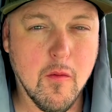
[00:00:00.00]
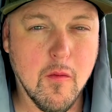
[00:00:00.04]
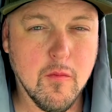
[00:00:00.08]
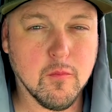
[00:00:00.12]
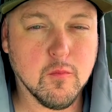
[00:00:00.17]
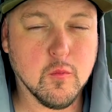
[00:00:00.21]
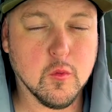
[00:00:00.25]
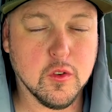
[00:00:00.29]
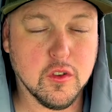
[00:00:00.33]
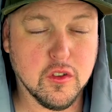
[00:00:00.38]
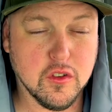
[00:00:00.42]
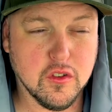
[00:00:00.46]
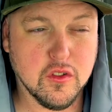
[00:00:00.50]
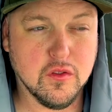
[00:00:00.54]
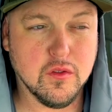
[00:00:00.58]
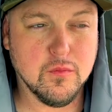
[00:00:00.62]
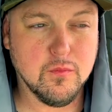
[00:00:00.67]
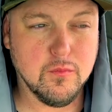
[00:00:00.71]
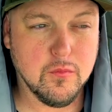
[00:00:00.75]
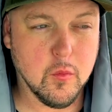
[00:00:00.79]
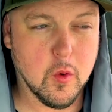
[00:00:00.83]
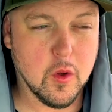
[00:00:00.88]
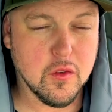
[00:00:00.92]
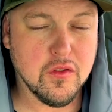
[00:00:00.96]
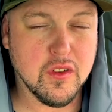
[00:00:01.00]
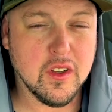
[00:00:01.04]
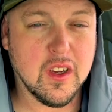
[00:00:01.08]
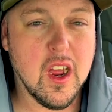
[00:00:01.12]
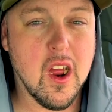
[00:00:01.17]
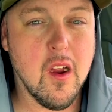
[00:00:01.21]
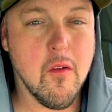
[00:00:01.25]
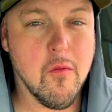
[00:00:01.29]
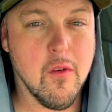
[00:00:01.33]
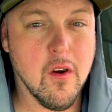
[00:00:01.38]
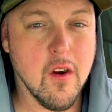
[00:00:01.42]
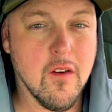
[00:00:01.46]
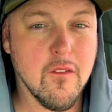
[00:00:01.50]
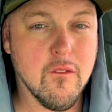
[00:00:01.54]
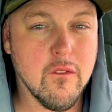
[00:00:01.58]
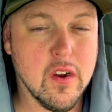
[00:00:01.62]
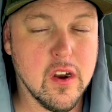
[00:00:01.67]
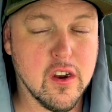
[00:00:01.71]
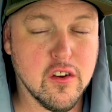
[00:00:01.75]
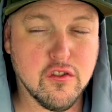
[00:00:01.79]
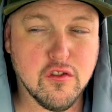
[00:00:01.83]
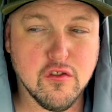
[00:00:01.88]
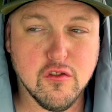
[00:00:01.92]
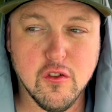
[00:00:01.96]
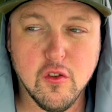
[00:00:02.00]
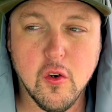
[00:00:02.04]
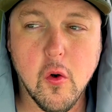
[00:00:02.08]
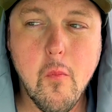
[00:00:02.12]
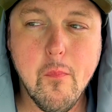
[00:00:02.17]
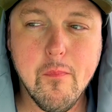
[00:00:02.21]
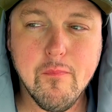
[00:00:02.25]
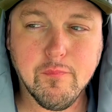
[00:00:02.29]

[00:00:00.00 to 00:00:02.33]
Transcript: Which is, once again, very visceral.